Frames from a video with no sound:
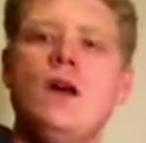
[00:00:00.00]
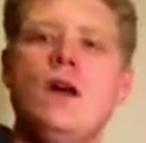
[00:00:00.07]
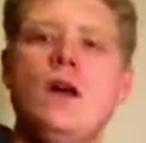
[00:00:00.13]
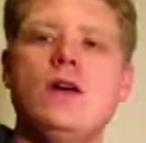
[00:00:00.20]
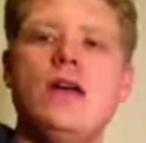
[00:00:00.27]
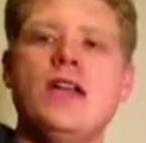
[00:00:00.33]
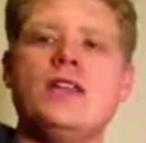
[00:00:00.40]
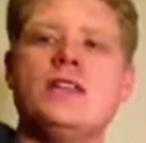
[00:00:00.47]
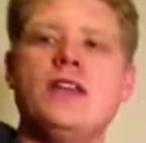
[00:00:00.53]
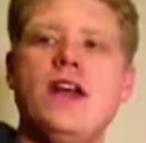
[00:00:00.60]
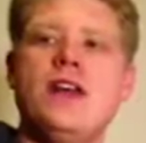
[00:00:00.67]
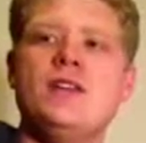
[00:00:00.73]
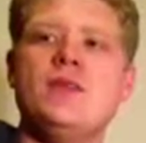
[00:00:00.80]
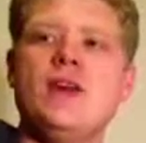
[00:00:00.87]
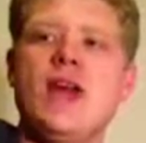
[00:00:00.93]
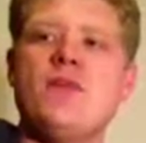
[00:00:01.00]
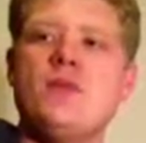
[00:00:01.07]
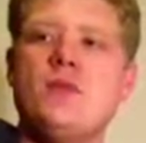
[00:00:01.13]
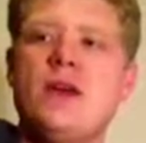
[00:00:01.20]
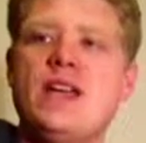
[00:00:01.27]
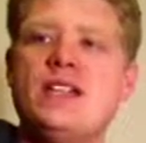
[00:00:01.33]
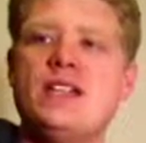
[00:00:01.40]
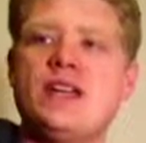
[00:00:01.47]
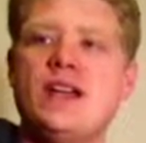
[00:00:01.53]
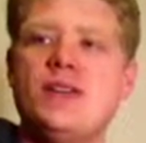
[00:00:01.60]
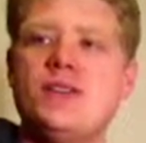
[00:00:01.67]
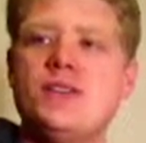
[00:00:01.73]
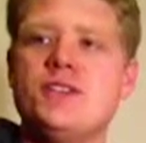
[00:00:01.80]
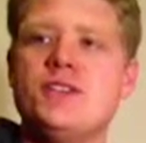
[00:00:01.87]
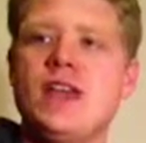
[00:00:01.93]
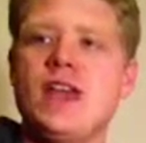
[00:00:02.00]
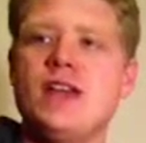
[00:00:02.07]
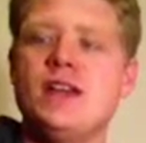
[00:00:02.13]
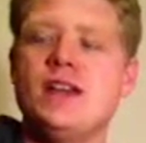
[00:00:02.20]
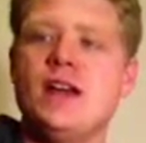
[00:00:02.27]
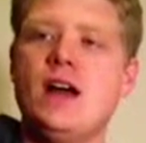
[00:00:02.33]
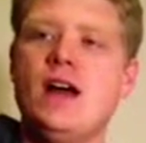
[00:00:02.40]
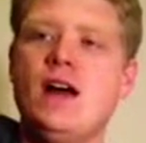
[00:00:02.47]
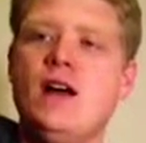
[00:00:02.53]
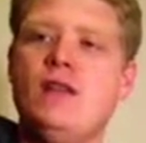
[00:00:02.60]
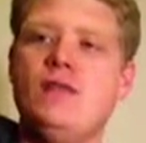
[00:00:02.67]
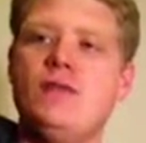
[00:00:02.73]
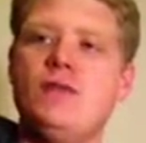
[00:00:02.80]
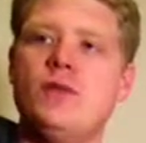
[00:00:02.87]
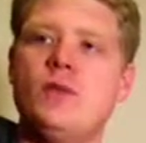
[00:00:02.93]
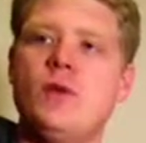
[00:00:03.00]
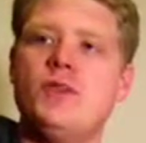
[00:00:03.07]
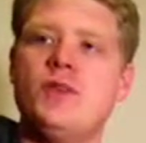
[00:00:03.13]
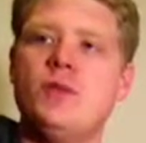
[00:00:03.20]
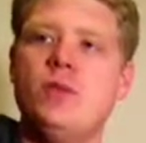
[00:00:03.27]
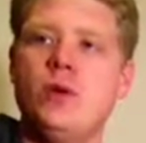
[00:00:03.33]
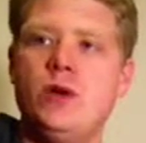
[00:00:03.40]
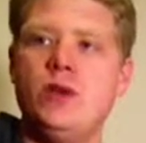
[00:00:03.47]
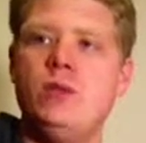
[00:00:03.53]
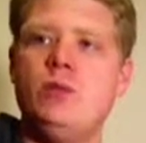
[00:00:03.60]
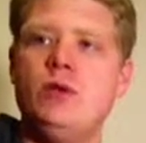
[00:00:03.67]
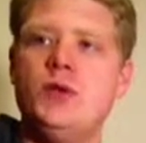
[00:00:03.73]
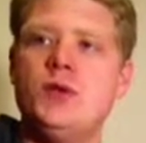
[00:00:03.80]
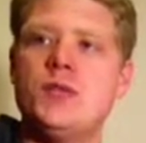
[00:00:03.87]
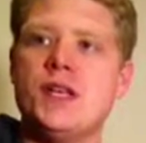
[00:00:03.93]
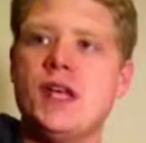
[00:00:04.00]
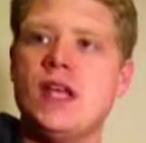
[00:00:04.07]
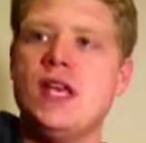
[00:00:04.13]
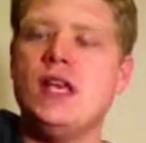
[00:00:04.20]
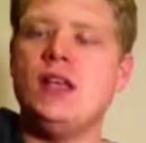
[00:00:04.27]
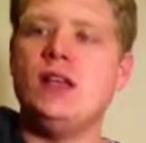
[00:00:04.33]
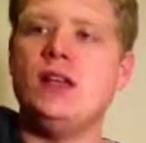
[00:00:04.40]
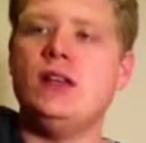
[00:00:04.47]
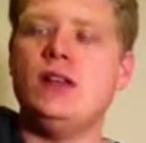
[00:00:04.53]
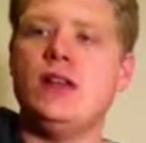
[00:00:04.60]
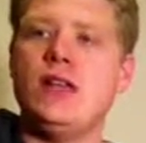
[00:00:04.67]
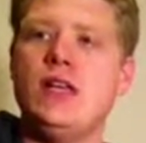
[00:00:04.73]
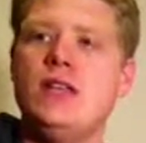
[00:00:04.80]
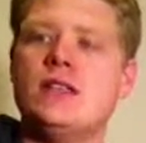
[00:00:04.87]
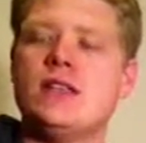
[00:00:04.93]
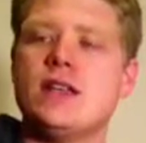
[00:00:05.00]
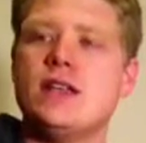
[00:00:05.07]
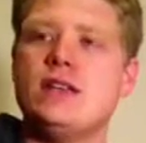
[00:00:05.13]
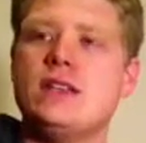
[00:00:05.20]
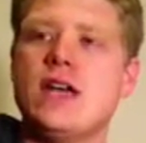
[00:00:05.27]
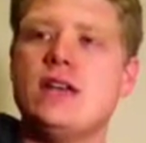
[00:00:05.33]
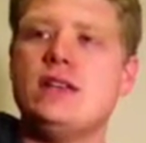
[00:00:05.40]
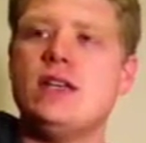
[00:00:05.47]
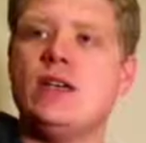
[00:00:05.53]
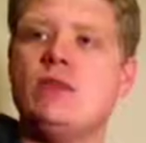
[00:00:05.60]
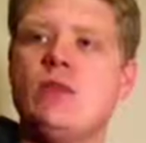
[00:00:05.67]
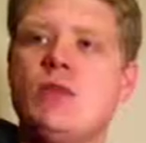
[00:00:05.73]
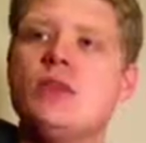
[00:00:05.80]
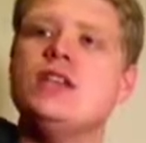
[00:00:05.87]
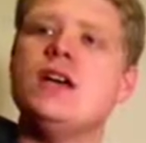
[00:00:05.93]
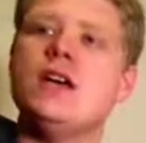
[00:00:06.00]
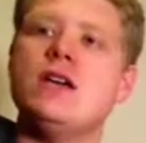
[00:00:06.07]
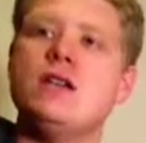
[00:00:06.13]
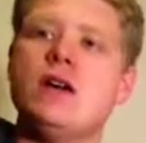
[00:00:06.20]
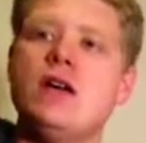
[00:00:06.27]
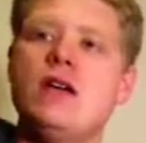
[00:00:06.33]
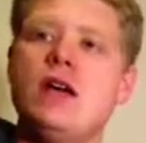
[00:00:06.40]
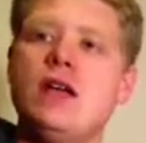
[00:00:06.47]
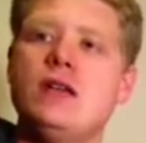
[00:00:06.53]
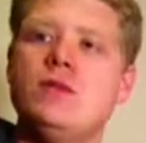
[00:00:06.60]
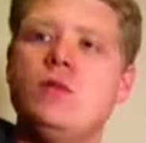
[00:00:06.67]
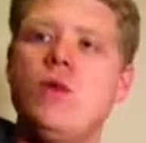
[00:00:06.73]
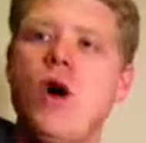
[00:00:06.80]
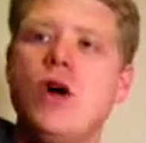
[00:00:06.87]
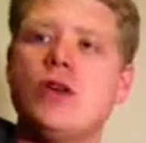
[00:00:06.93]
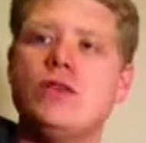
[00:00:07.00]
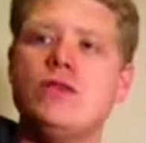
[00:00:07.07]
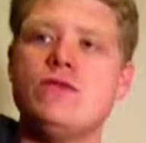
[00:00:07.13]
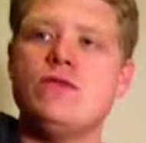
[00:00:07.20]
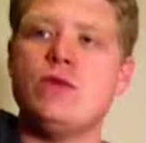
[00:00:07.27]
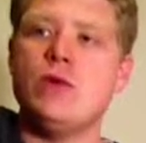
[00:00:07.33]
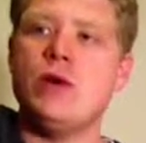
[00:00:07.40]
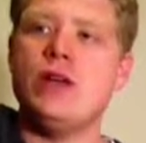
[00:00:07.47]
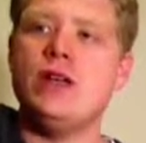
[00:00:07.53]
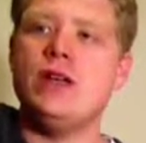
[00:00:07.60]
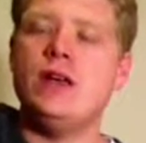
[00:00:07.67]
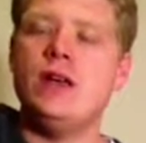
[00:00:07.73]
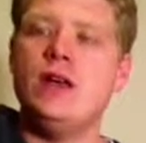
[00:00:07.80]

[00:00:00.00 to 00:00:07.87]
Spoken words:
Okay, so now that we have a basic understanding of what the boogie blues in E is going to sound like when we're done, I'll go ahead and walk you through it.